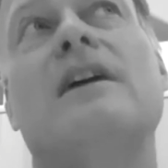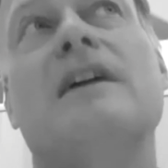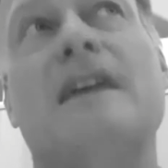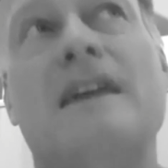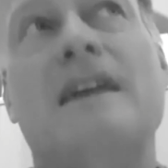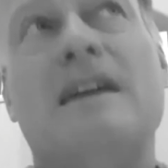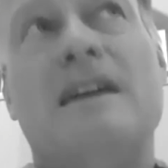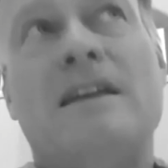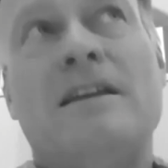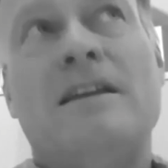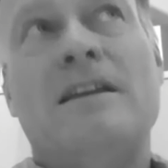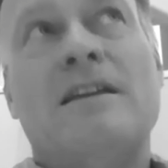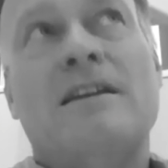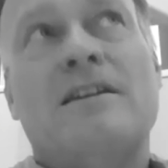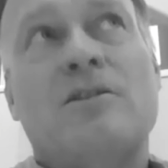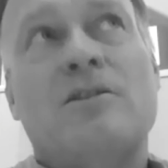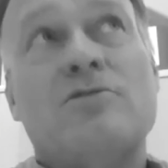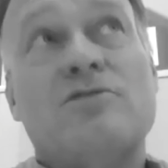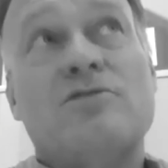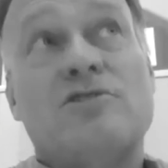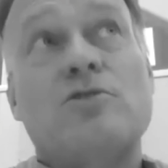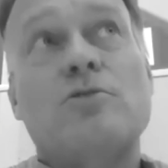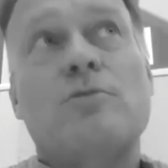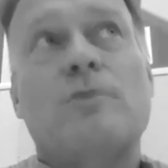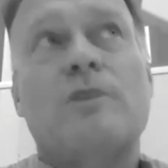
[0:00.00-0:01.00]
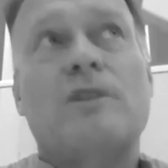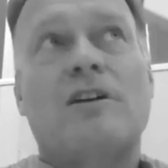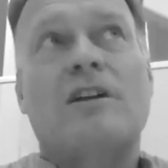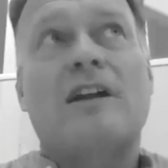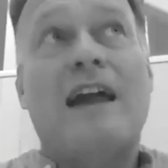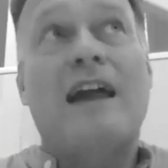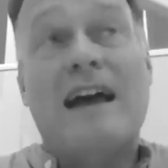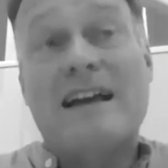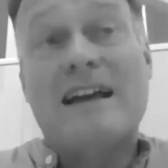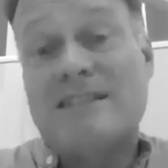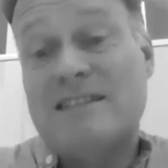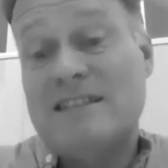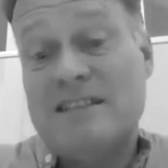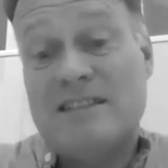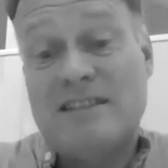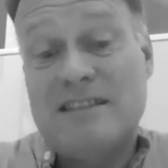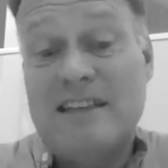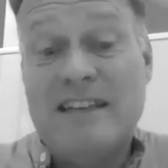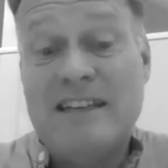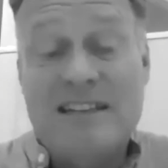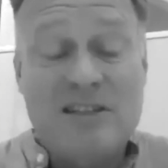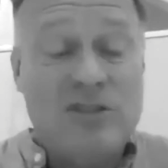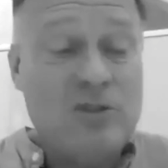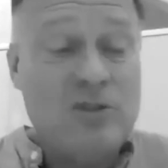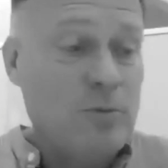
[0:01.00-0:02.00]
in consumer glasses
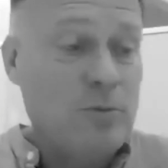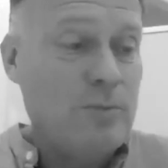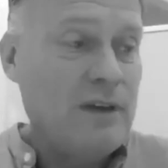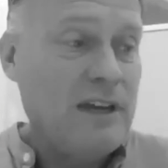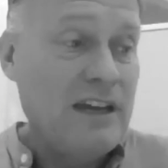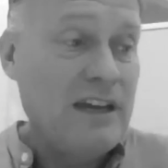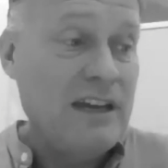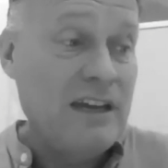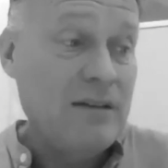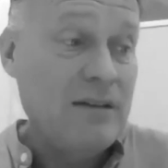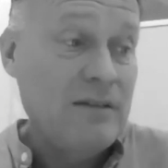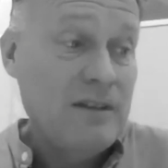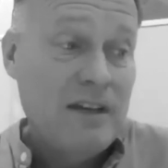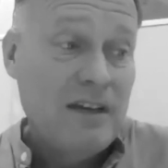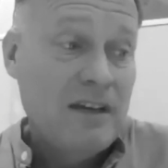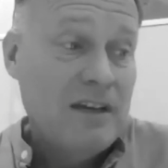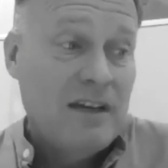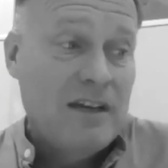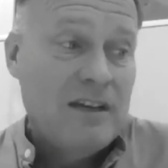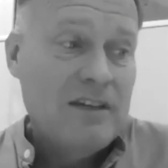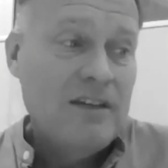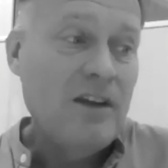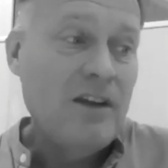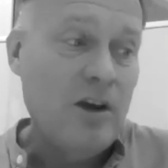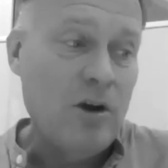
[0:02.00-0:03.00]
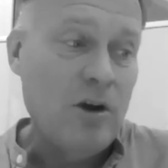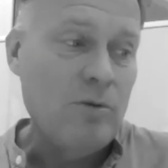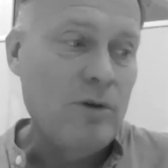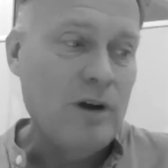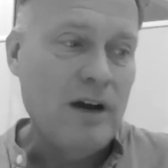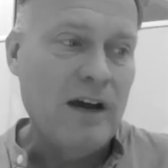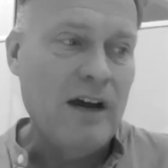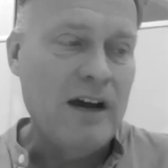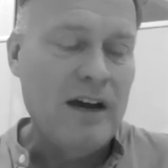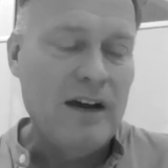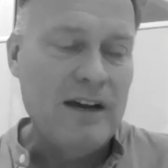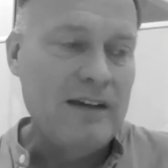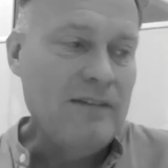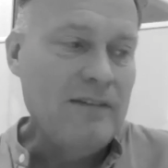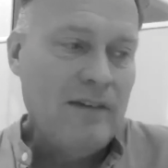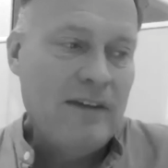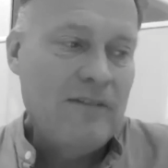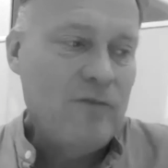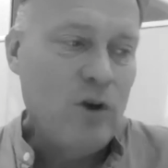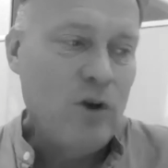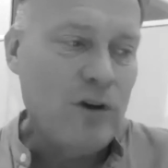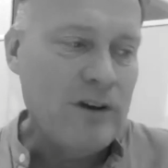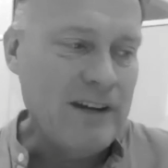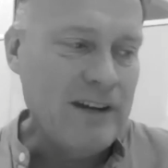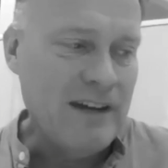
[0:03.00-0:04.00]
needs to be, if
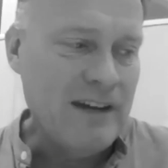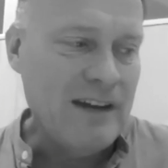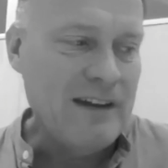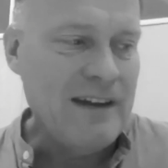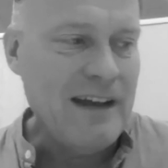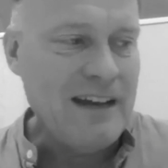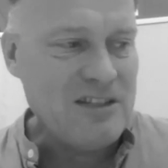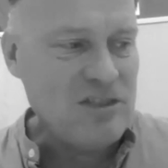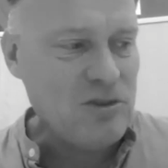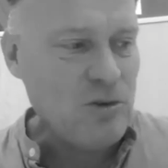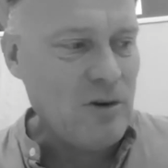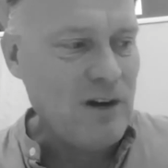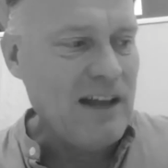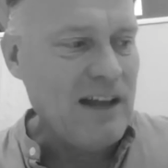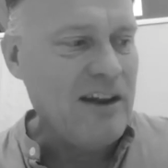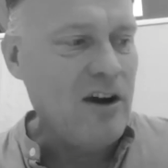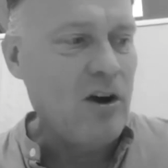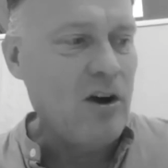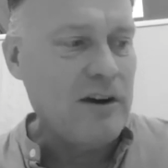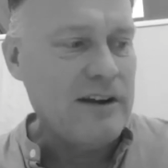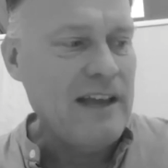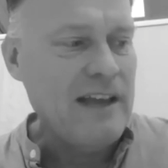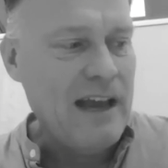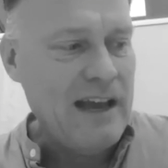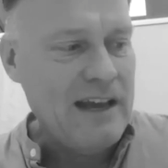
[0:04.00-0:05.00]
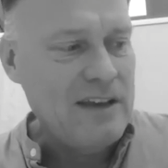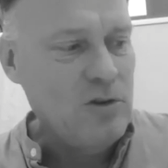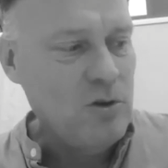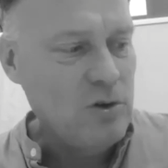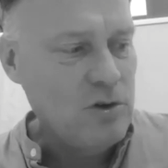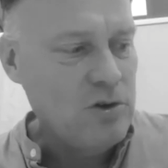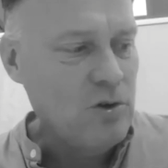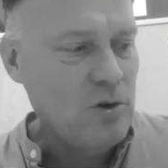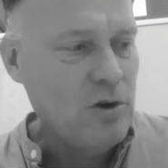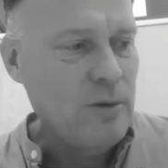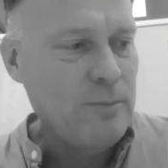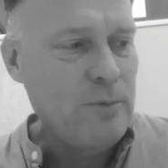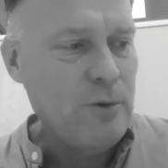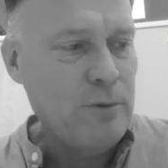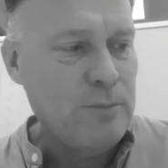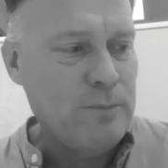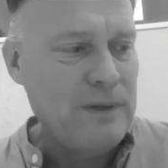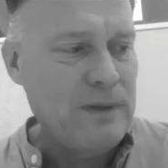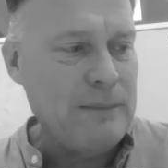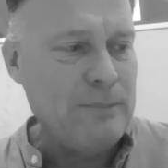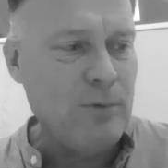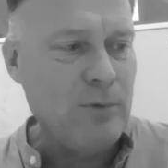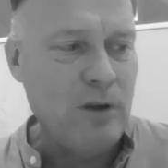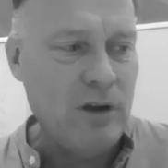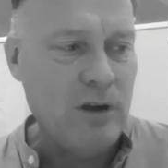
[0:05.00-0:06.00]
you're in industrial AR, you can put
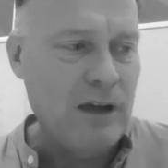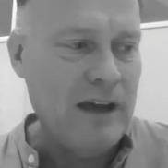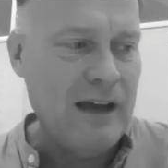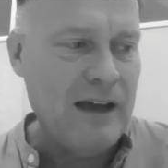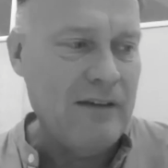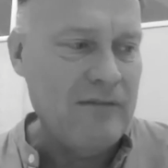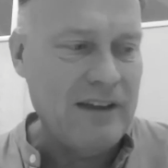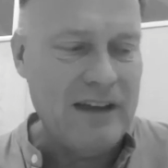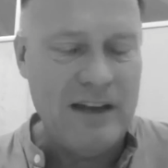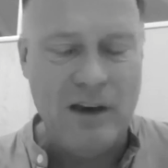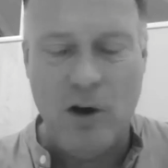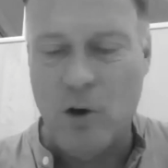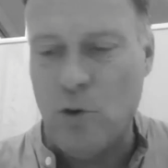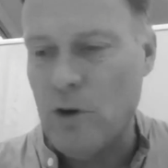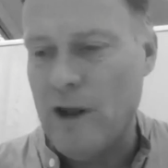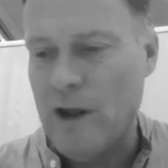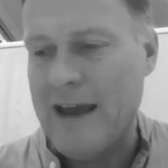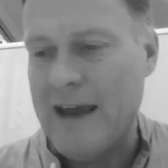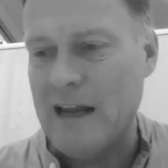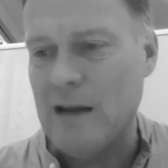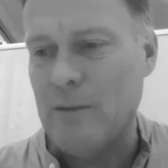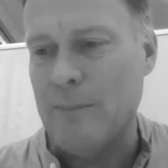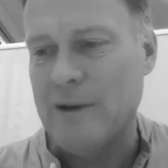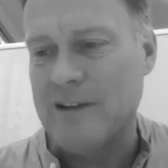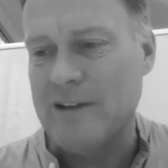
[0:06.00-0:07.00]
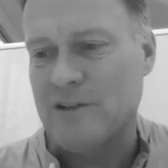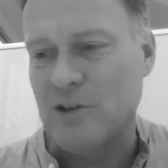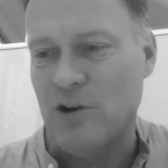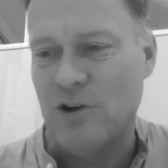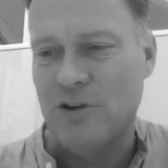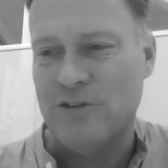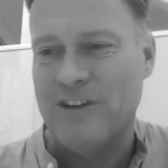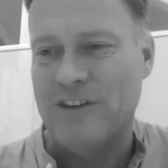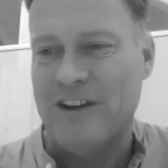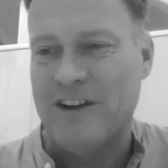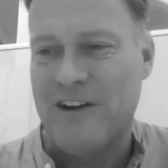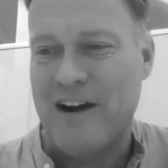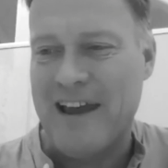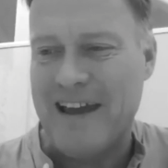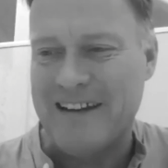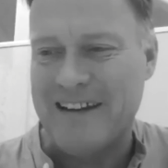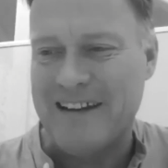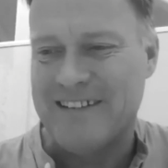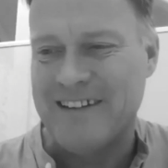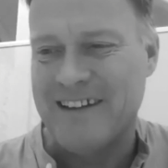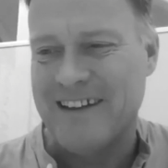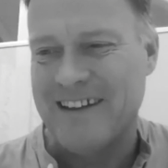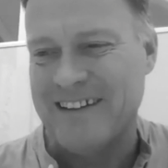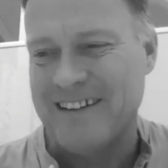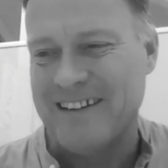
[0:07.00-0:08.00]
people having a whole helmet on their head
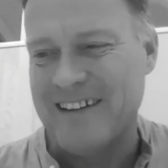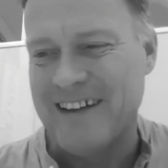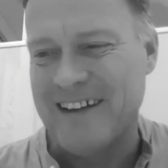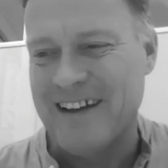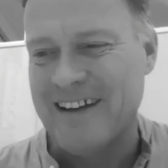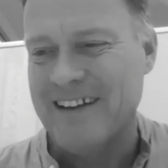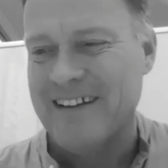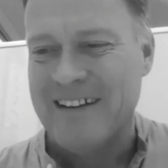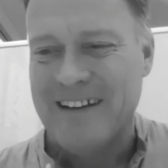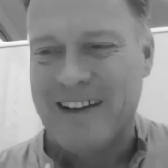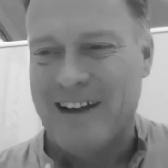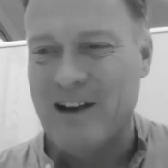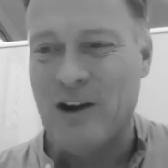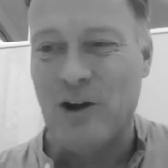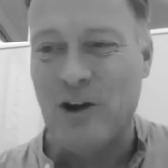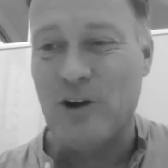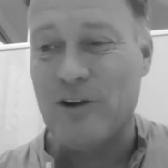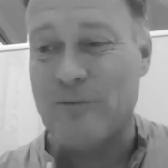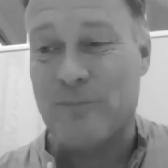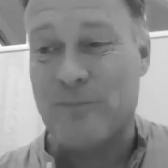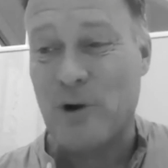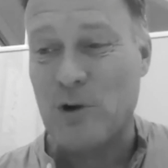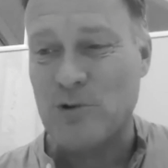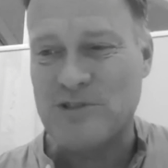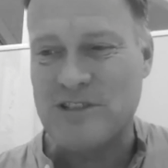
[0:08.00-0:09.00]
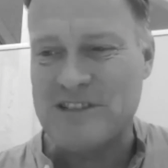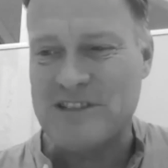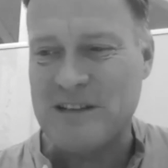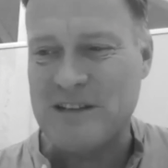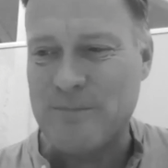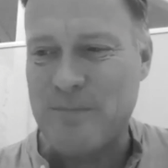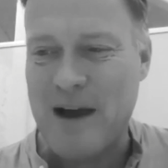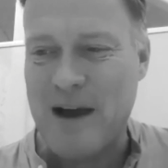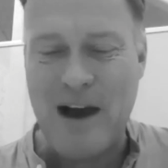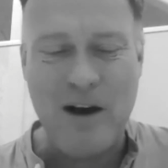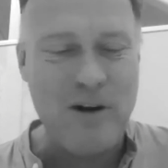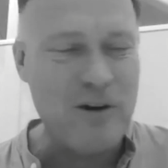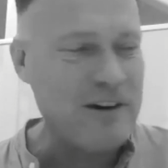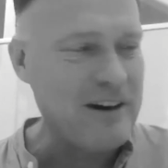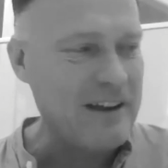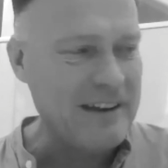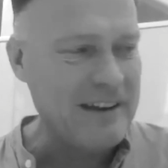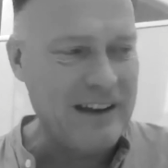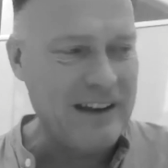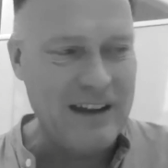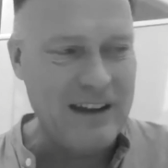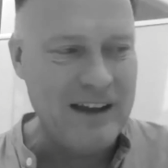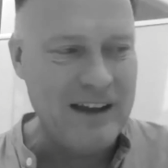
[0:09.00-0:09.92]
and a lot of processing power and